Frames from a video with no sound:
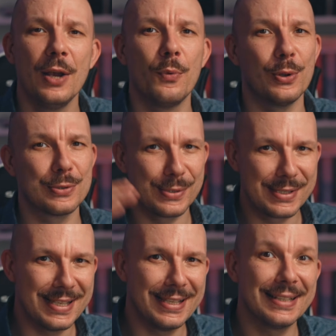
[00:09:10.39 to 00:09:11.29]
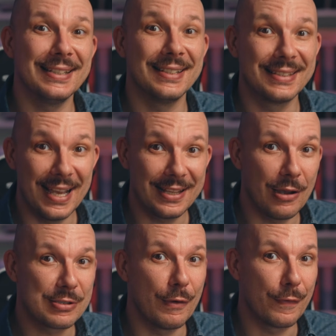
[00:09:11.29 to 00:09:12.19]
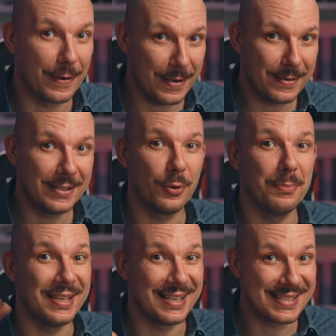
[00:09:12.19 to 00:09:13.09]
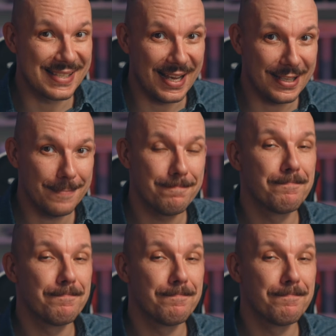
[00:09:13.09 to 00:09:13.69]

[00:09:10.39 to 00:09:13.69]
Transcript: We also see that in the 10th house of career there will be a sun